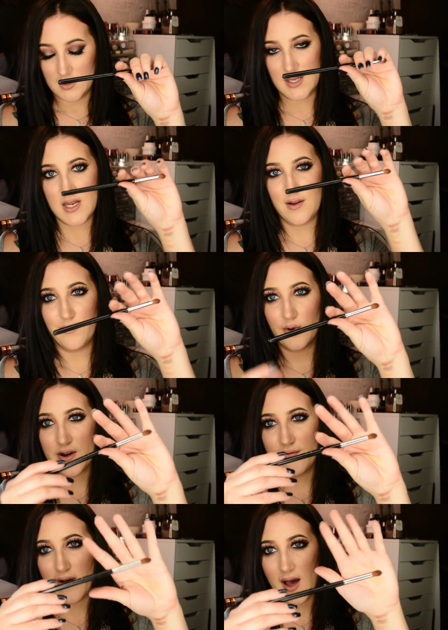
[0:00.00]
The E
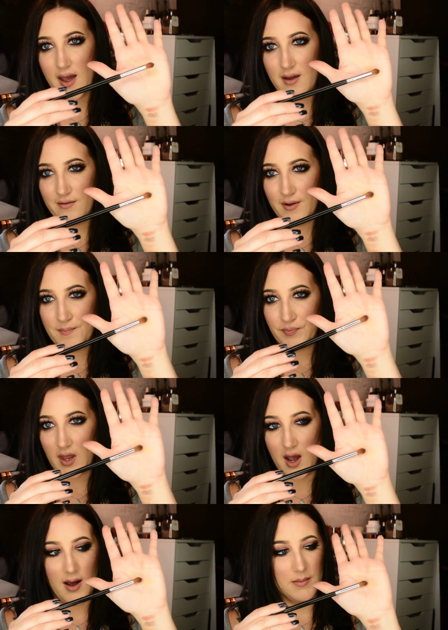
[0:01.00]
forty-five.
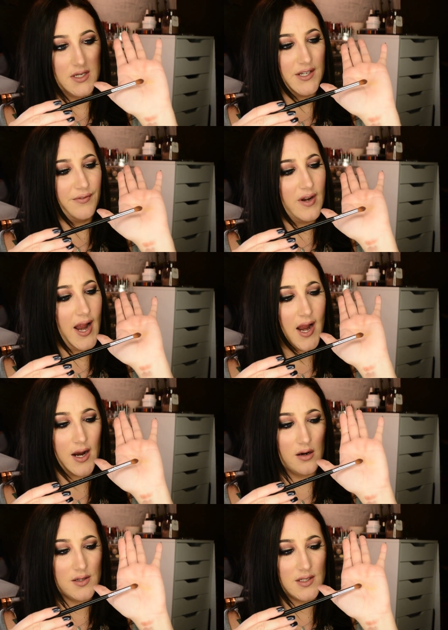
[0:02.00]
Um, different
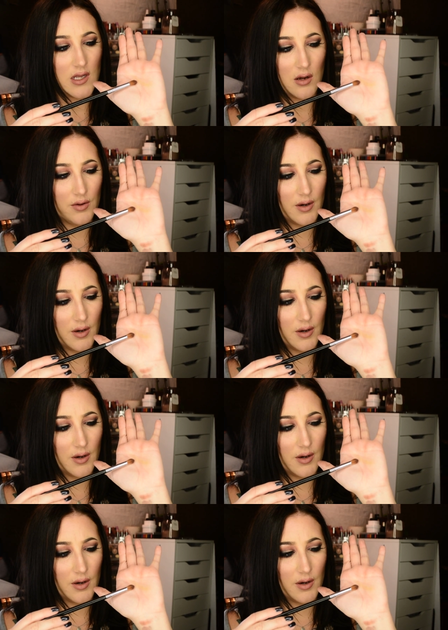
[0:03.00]
hairs though.